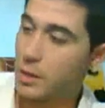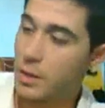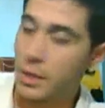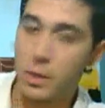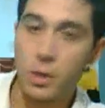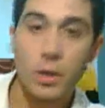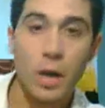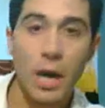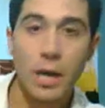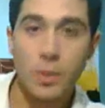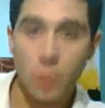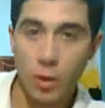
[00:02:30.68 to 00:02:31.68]
They look
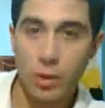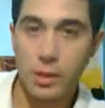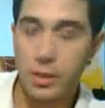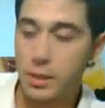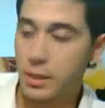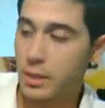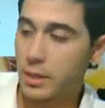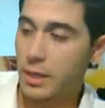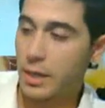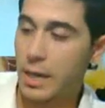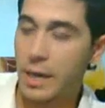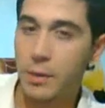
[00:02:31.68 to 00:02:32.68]
high quality,
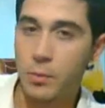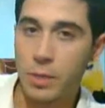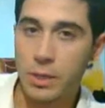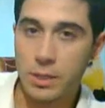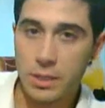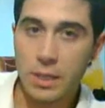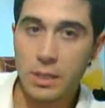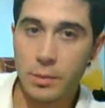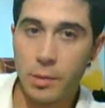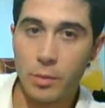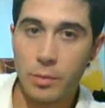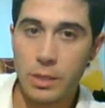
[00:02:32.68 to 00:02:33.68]
and what it says
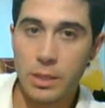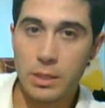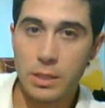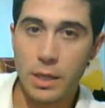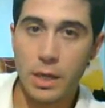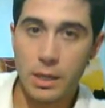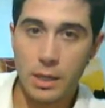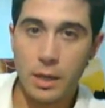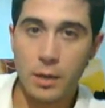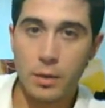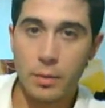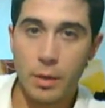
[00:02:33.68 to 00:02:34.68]
about me is that I
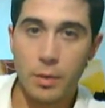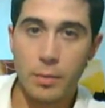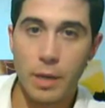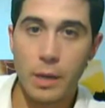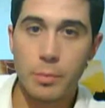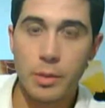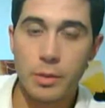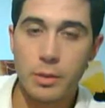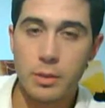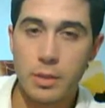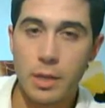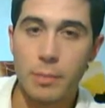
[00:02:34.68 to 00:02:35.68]
care about my
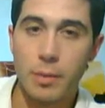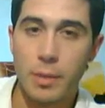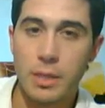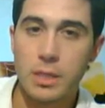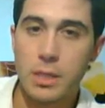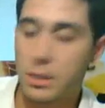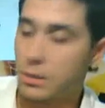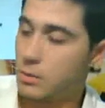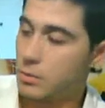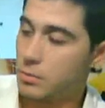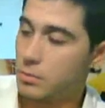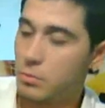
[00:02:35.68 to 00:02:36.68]
appearance and about my skin,
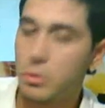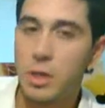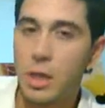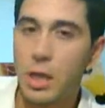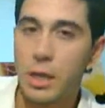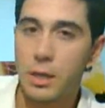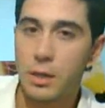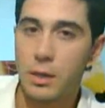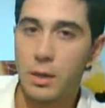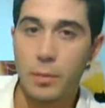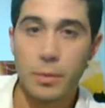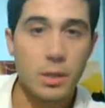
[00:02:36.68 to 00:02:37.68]
which I like,
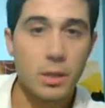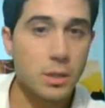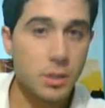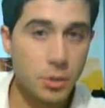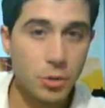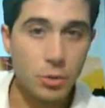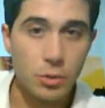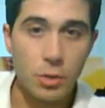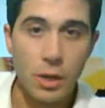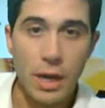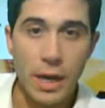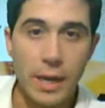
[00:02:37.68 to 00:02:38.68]
because it's true,
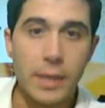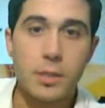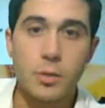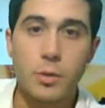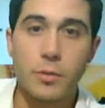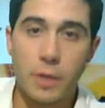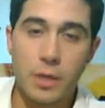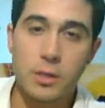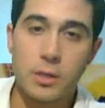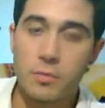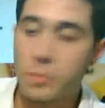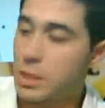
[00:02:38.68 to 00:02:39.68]
and it's a
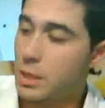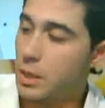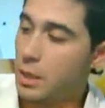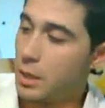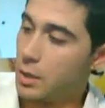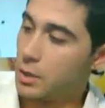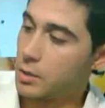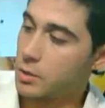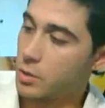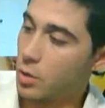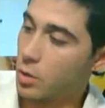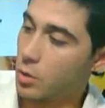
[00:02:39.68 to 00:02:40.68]
reflection of me.
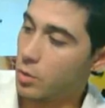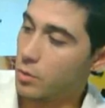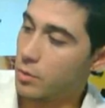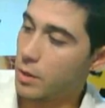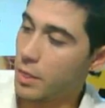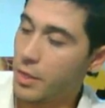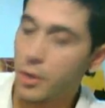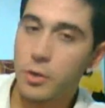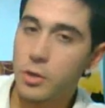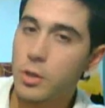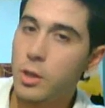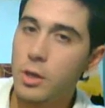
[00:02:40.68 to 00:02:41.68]
So they're
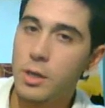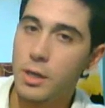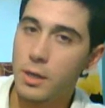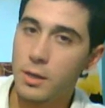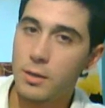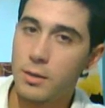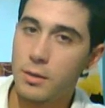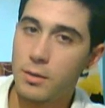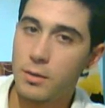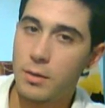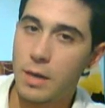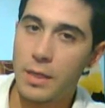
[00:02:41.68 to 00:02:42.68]
good looking,
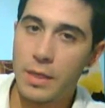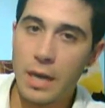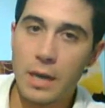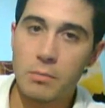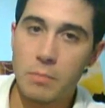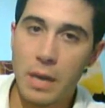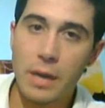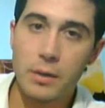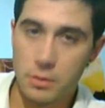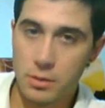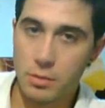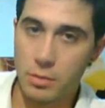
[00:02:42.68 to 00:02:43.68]
and that
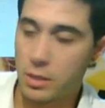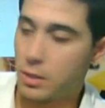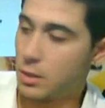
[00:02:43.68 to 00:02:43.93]
matters to me.